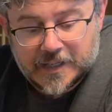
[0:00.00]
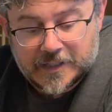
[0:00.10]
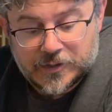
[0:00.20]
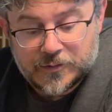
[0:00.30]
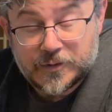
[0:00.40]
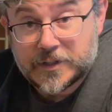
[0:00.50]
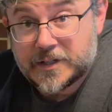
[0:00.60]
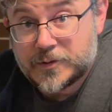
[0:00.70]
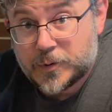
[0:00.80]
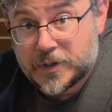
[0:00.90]
Do good
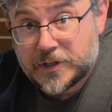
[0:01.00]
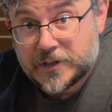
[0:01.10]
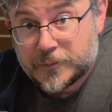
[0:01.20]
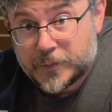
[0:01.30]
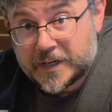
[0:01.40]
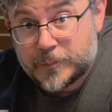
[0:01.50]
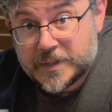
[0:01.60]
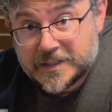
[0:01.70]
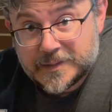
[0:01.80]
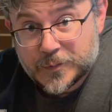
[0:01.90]
unto all,
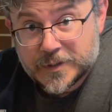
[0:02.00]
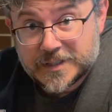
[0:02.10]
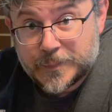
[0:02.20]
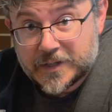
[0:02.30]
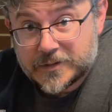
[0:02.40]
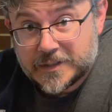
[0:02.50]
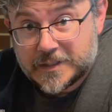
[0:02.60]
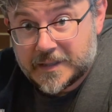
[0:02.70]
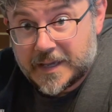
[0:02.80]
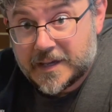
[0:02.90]
recommended more especially
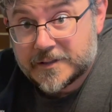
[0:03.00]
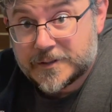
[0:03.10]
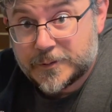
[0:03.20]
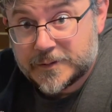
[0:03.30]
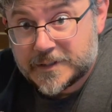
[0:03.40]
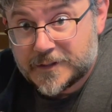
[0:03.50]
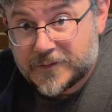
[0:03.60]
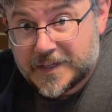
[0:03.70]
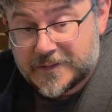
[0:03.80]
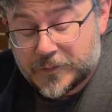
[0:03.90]
to the households of the
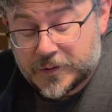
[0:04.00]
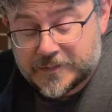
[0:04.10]
faithful.